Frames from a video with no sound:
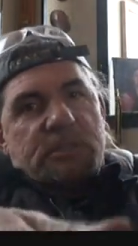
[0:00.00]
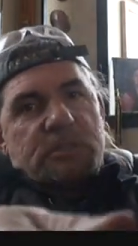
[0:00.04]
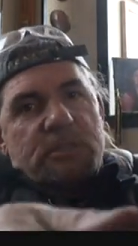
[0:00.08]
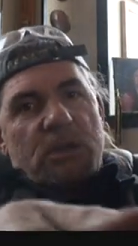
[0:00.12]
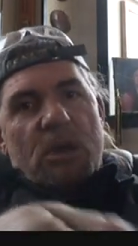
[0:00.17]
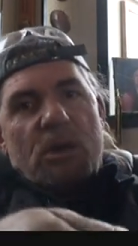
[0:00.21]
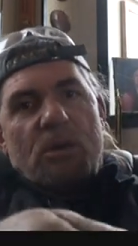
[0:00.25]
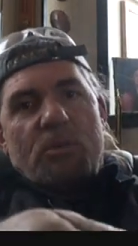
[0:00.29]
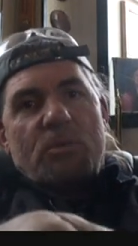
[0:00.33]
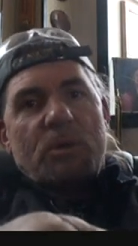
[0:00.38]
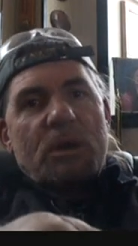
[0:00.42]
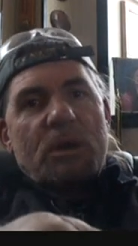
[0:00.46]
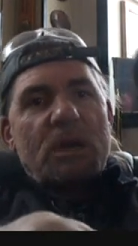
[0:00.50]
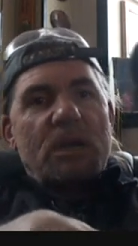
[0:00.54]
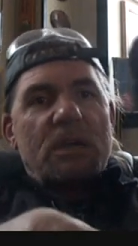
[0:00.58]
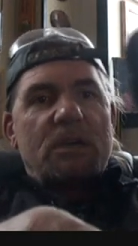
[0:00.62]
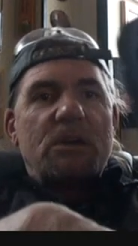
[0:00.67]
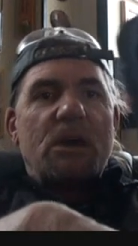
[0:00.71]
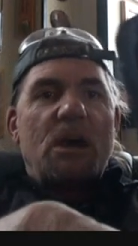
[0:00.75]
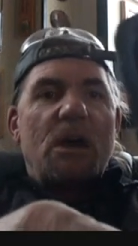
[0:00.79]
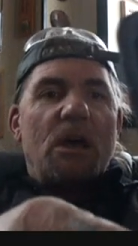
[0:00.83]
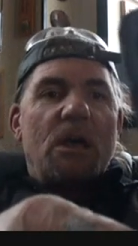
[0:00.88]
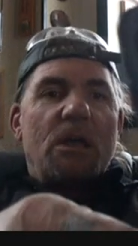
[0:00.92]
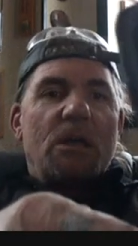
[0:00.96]
So we're gonna
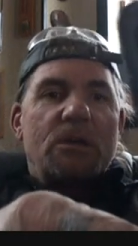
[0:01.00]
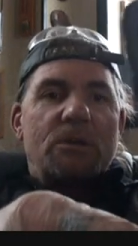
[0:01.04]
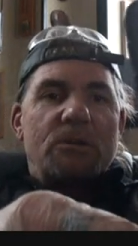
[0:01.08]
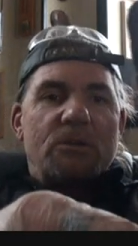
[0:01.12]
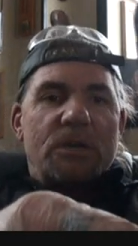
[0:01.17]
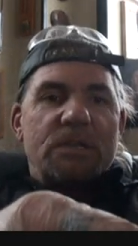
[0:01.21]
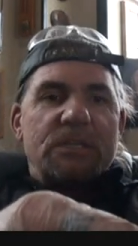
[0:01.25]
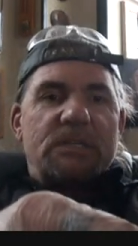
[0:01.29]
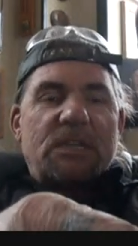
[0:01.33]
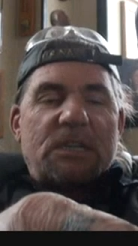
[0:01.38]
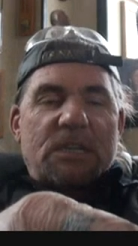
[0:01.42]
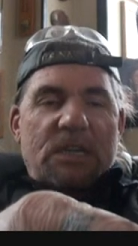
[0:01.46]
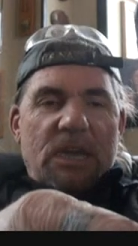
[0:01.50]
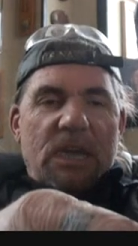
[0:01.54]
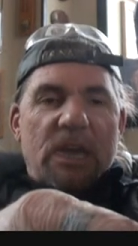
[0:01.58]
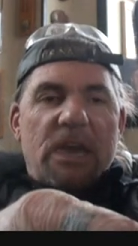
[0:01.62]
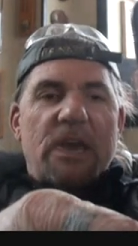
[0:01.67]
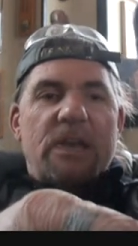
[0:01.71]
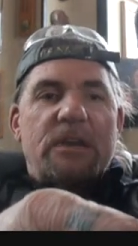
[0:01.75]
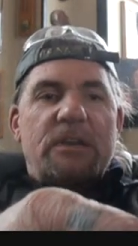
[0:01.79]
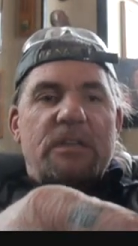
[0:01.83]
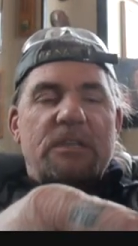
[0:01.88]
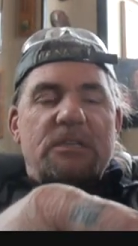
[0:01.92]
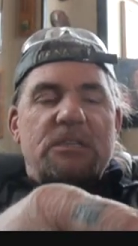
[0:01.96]
call Chris
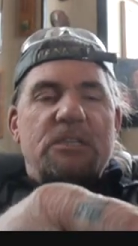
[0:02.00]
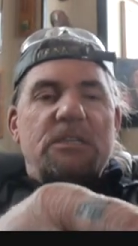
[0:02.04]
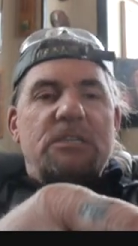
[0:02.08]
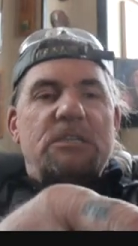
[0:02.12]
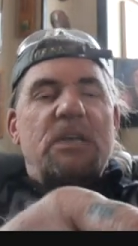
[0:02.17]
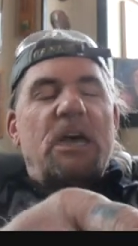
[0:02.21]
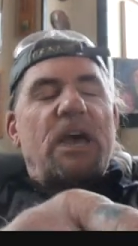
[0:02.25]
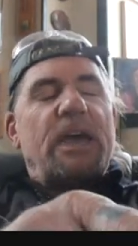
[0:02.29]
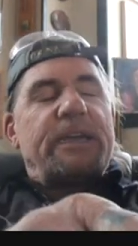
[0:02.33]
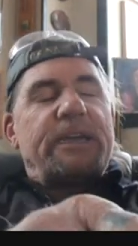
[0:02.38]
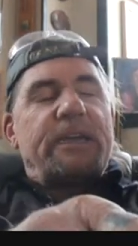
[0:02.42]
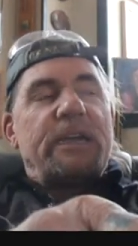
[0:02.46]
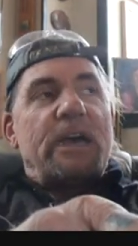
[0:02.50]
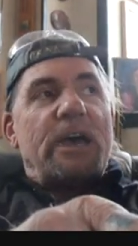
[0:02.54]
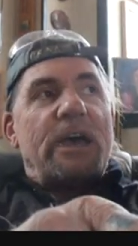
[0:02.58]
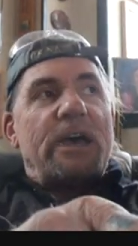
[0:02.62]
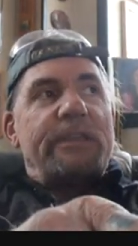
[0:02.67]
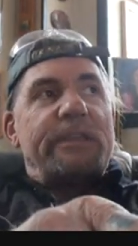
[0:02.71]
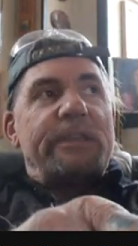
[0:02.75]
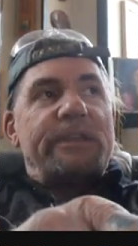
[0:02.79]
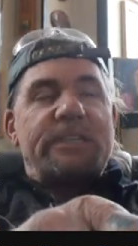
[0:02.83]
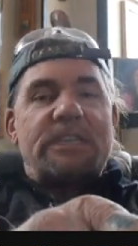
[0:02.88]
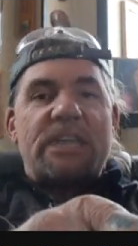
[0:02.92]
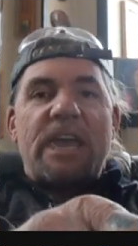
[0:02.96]
again. This is like
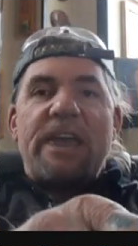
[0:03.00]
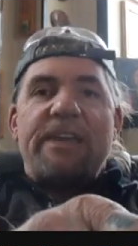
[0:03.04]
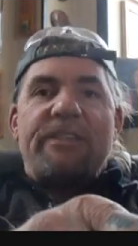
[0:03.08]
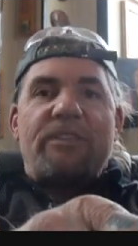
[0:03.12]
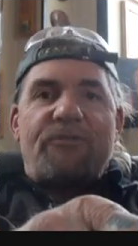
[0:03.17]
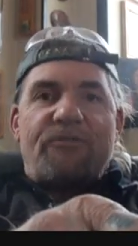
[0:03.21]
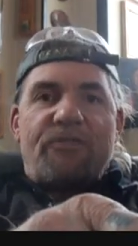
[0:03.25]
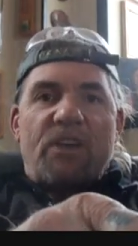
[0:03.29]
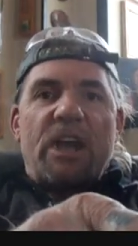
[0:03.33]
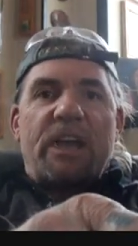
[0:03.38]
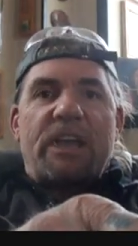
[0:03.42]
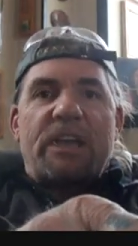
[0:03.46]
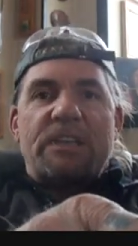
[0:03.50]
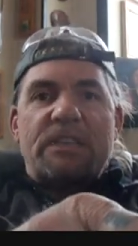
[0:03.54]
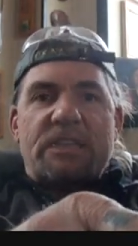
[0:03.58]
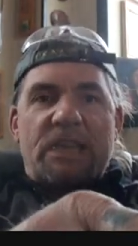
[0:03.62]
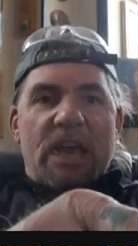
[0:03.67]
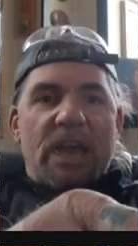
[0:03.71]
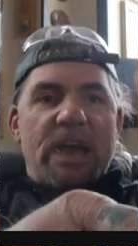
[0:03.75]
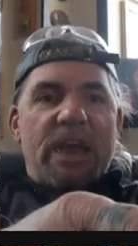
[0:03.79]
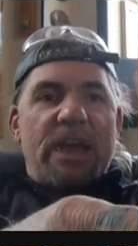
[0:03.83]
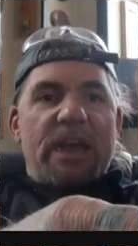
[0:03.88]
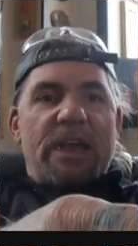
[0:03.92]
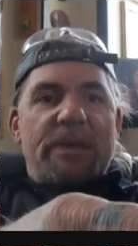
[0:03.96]
uh, the tenth fucking
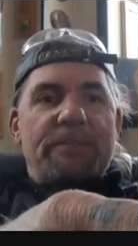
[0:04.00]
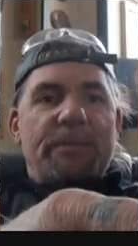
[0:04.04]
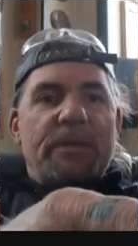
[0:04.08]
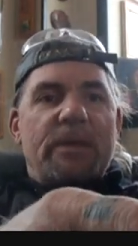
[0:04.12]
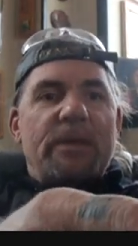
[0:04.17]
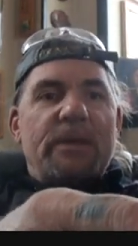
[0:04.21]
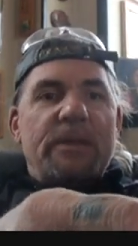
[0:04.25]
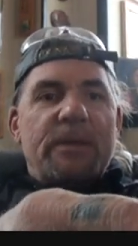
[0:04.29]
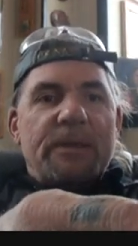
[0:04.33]
time.